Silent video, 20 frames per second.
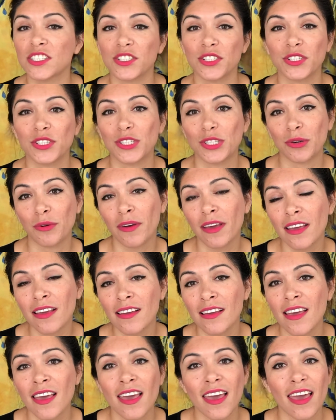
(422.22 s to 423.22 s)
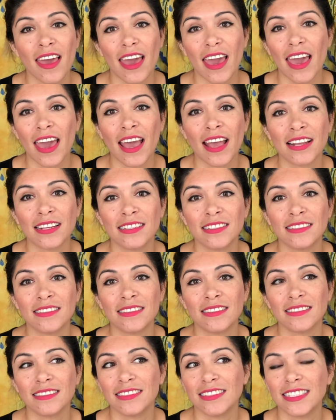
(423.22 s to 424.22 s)
you're doing and
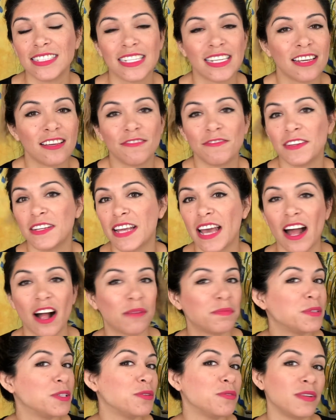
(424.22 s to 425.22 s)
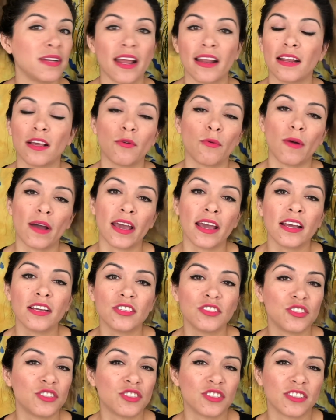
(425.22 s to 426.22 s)
see if it helped you in any way.
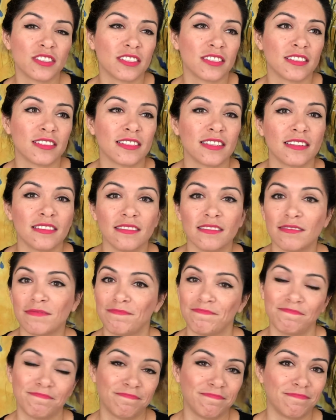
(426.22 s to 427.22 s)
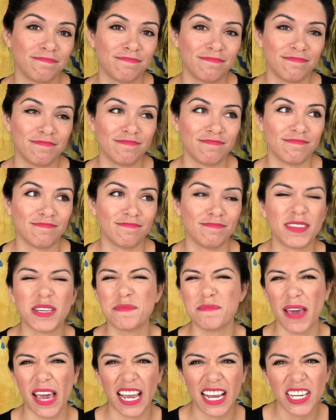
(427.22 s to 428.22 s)
It's just be
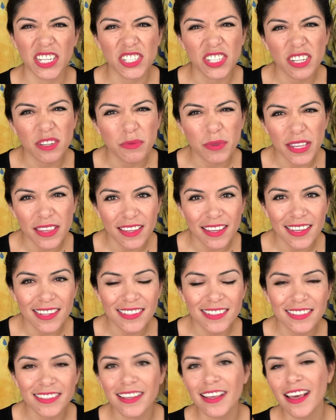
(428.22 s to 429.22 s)
patient with it.